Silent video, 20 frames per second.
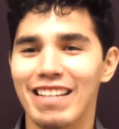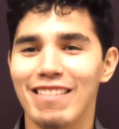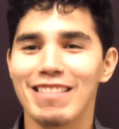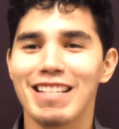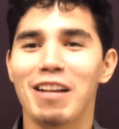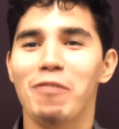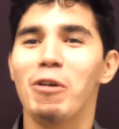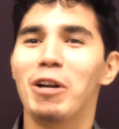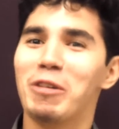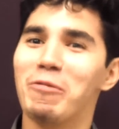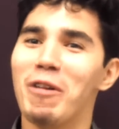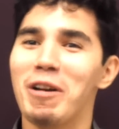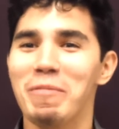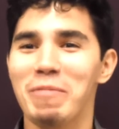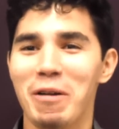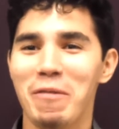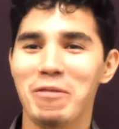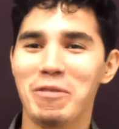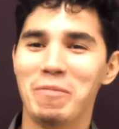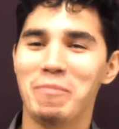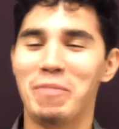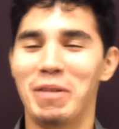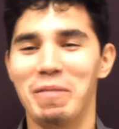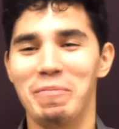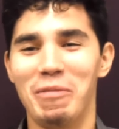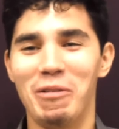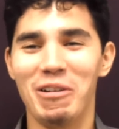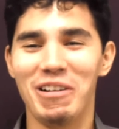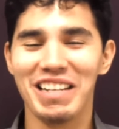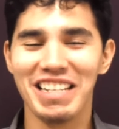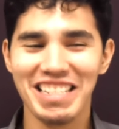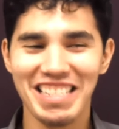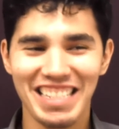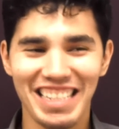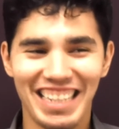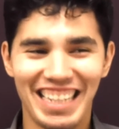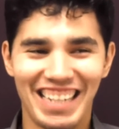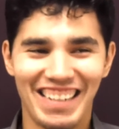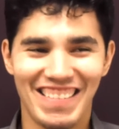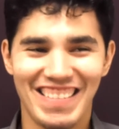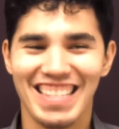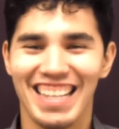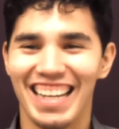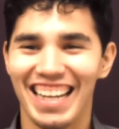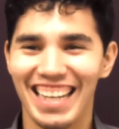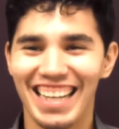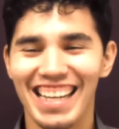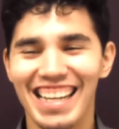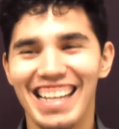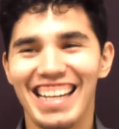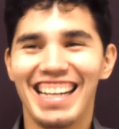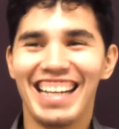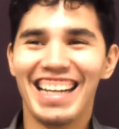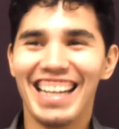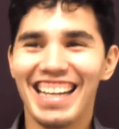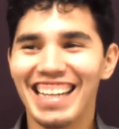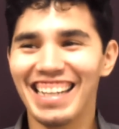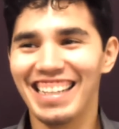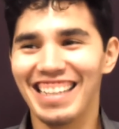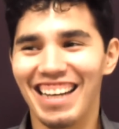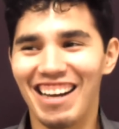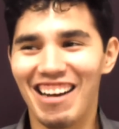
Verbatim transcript: And he was like, what, do you want to play with the big boys? I was like,